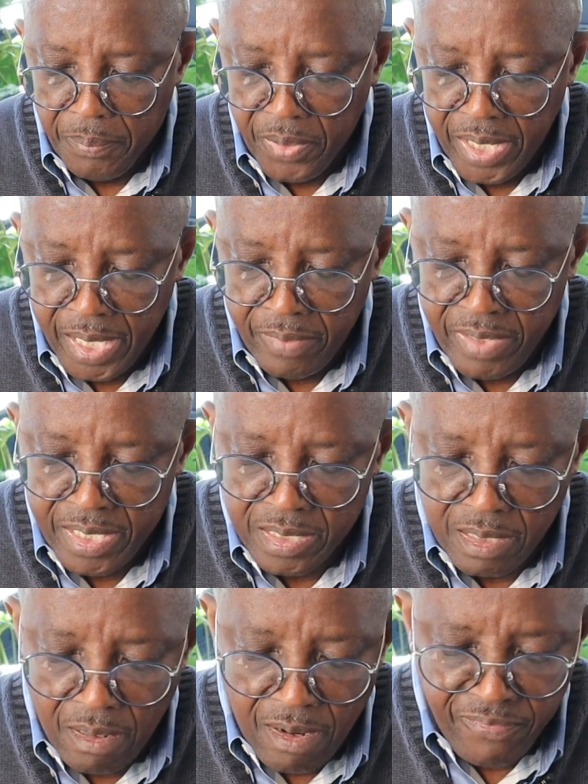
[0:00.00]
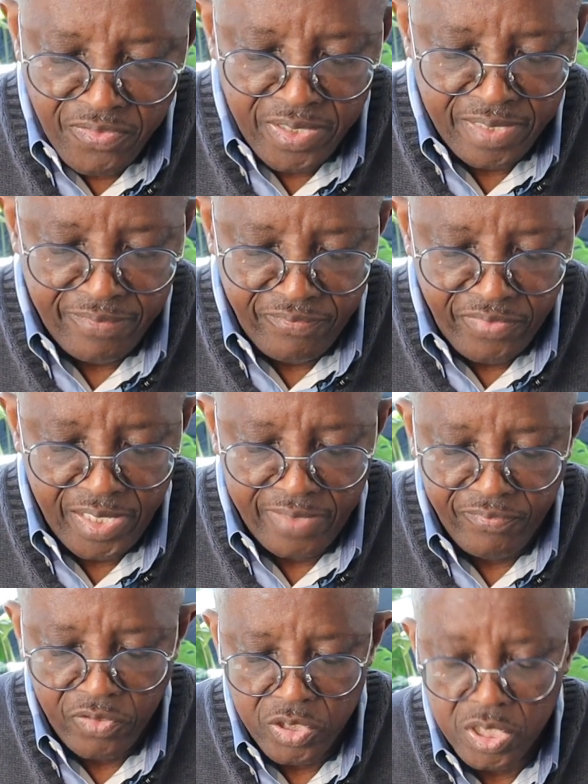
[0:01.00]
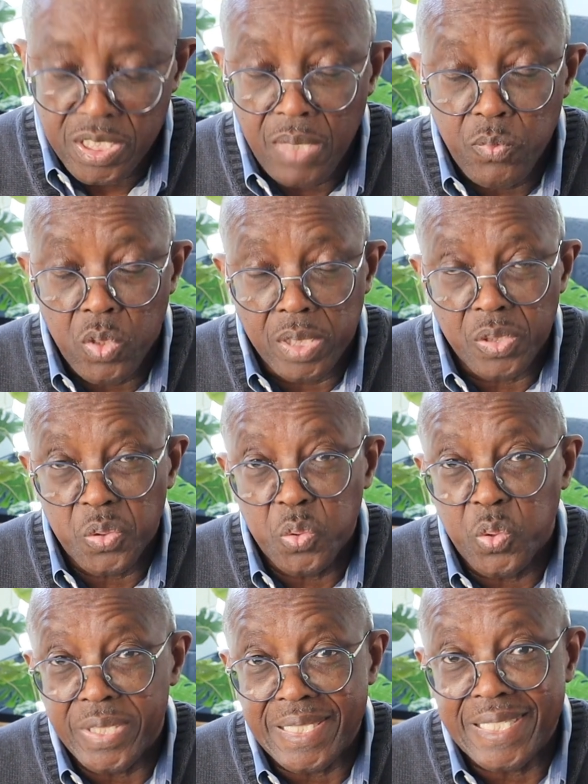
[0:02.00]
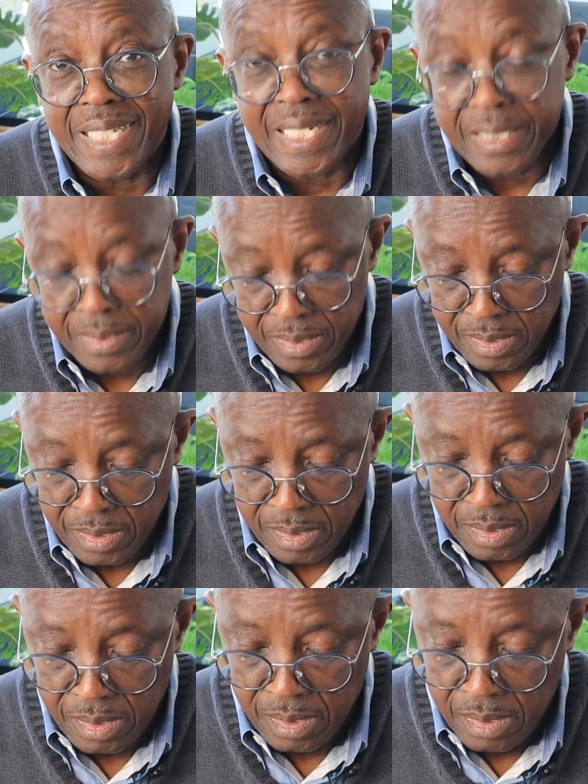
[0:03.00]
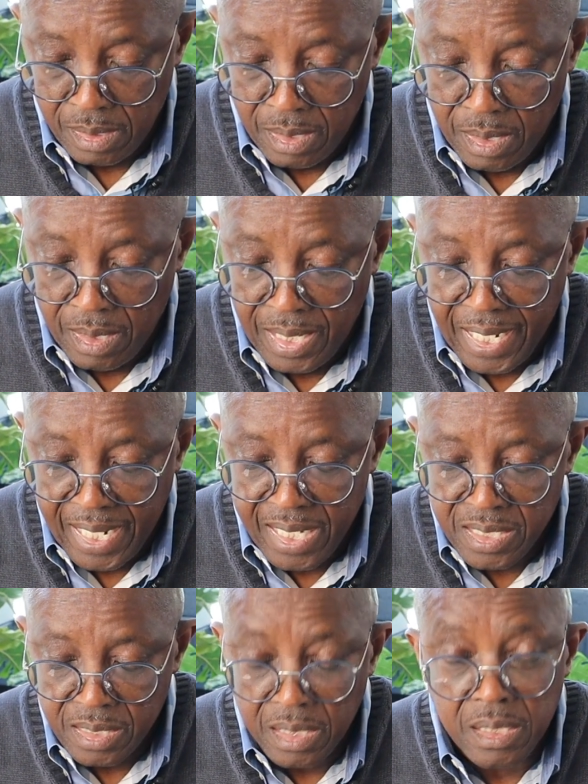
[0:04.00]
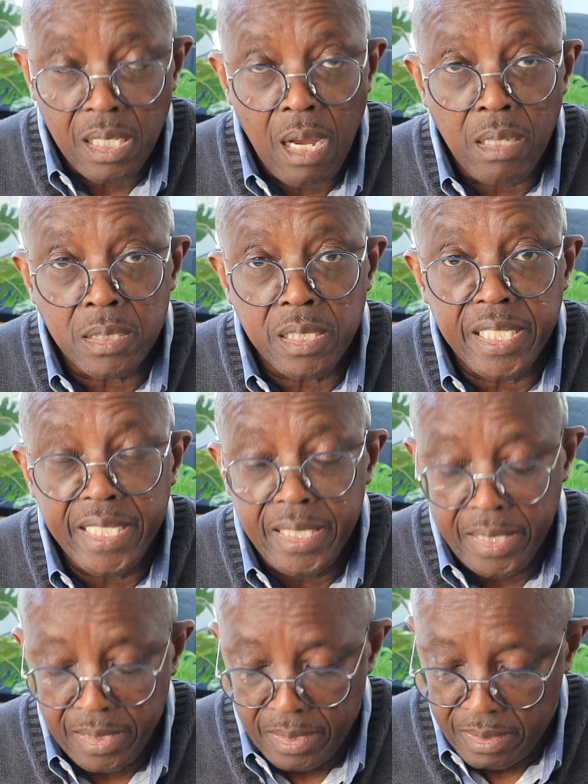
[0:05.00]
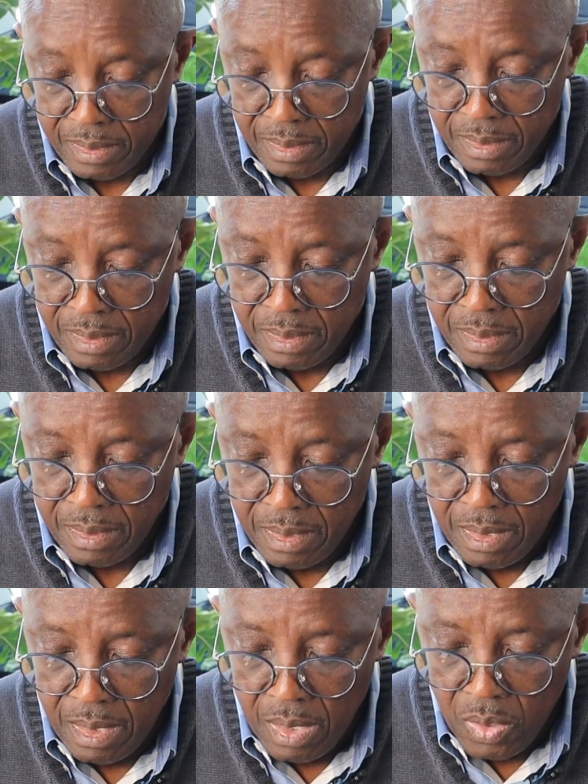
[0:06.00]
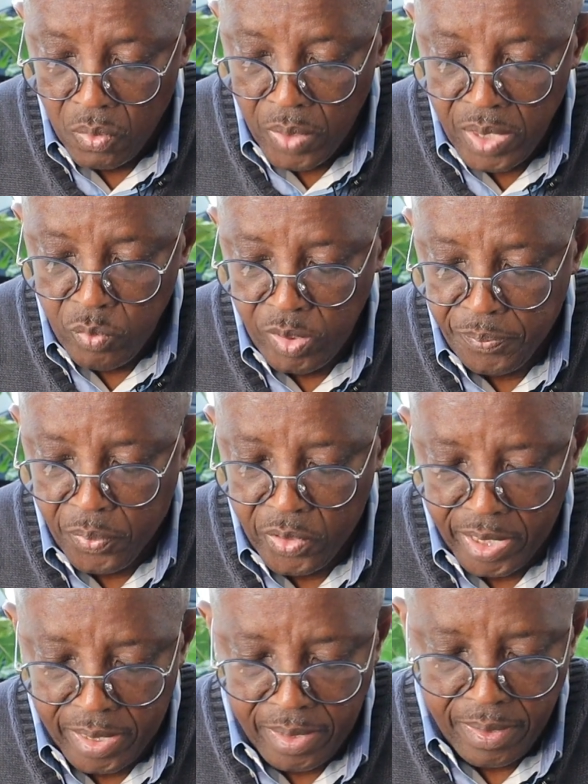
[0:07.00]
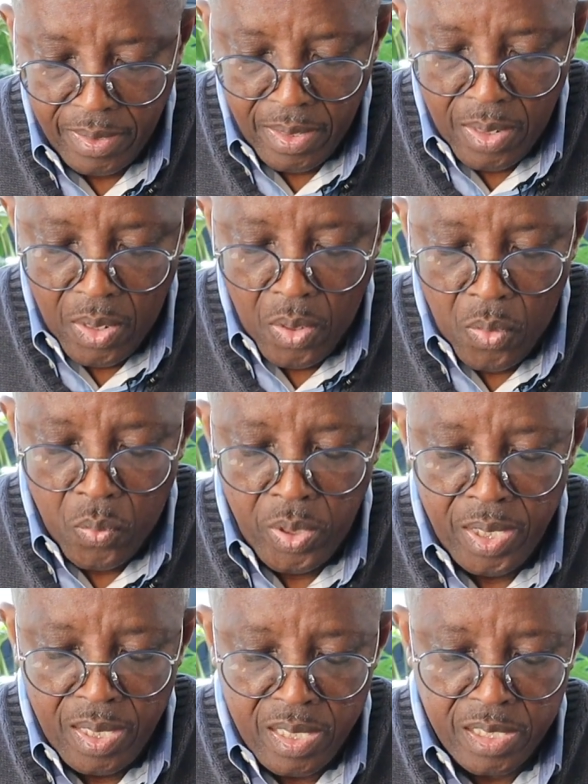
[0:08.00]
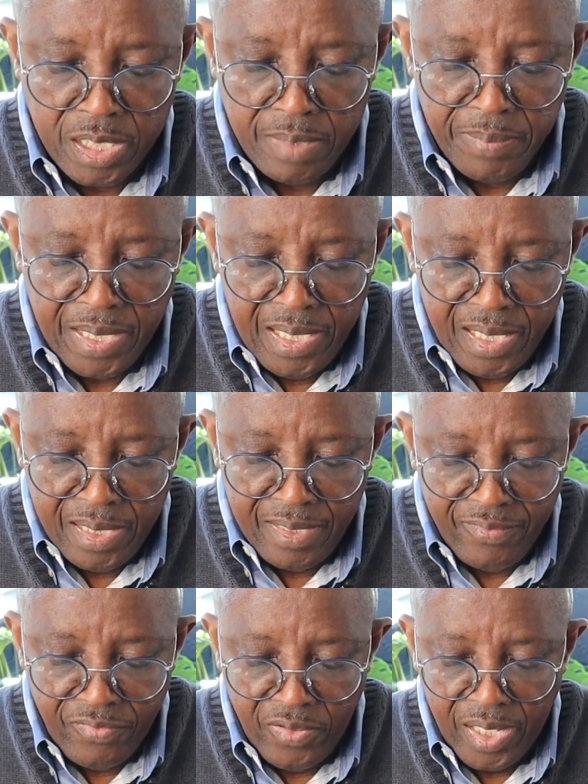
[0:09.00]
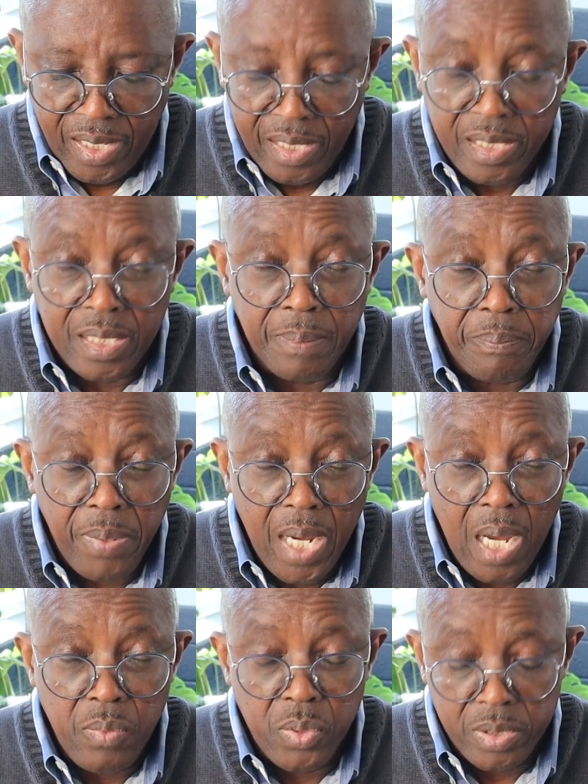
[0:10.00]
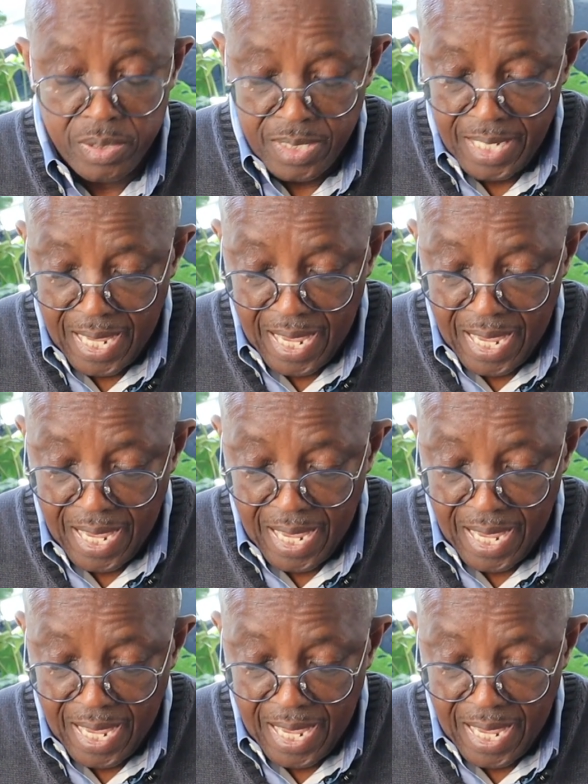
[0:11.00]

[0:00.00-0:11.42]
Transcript: prayer is offered in faith for someone who is sick, asking God to heal. When we pray, we are to believe in the power